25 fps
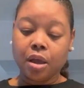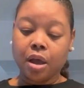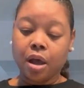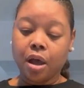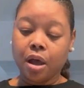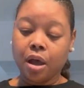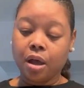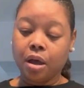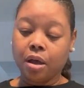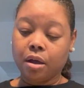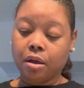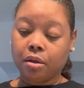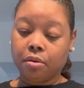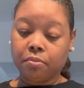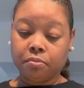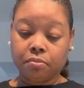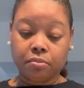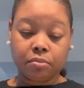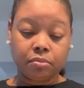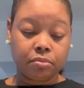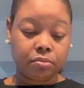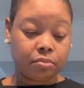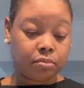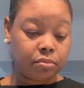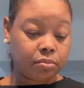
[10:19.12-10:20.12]

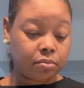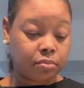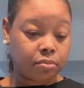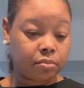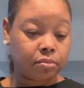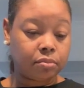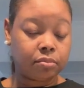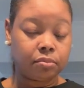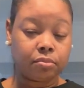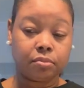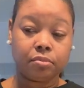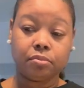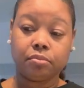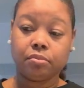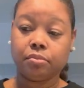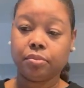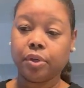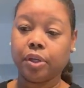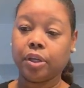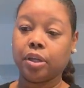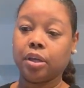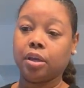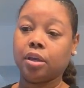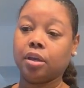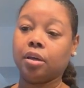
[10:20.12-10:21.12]
Um,
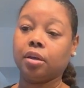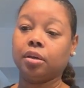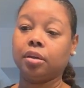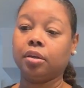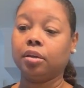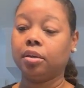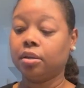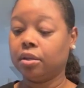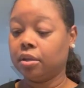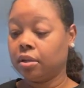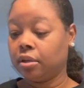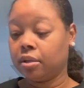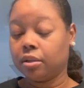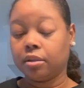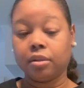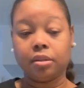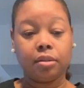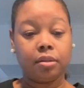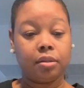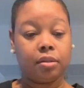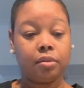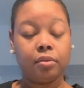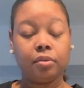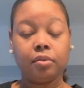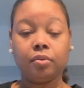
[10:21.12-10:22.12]
but yeah,
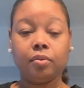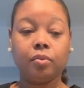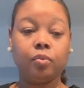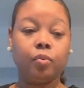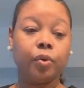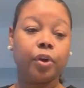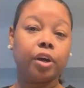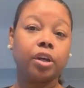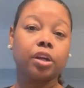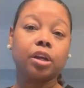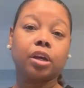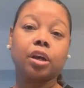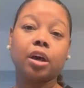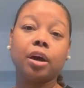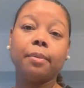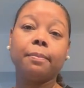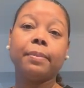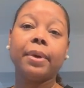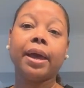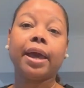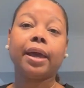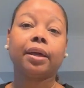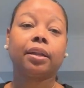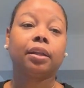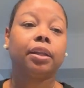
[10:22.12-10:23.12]
we're gonna come
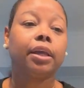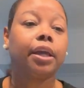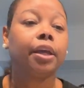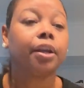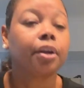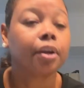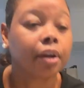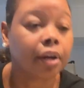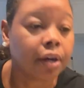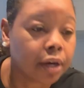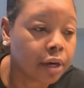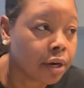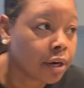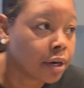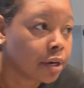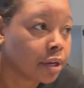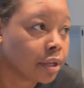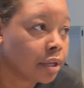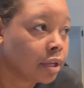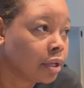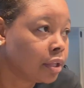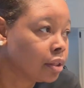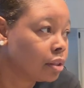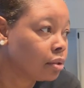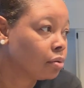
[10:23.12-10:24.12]
back later
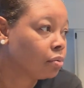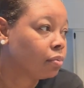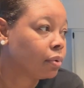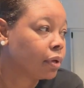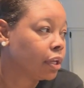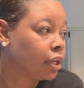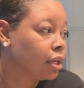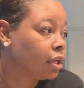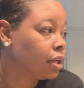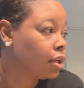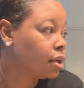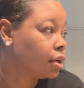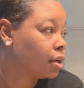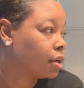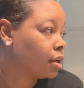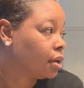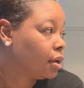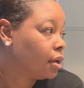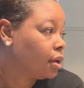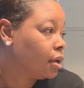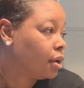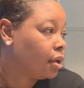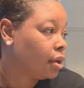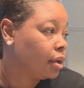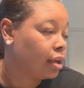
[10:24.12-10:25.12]
in the week
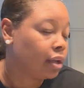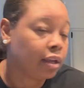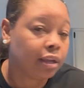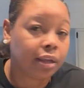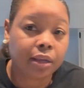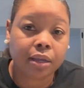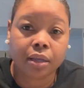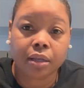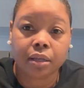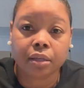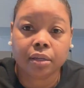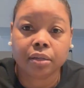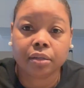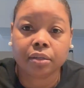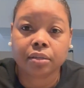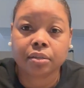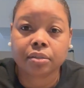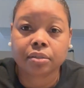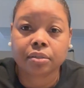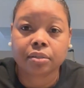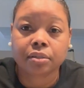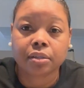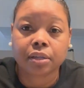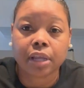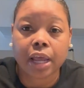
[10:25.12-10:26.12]
and
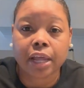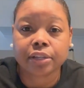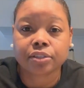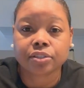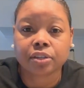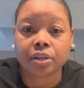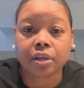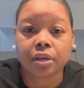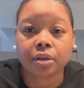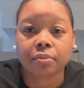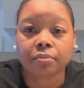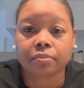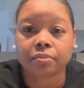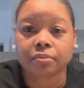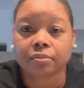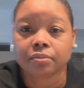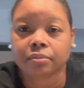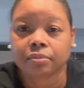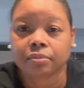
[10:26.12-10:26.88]
catch up.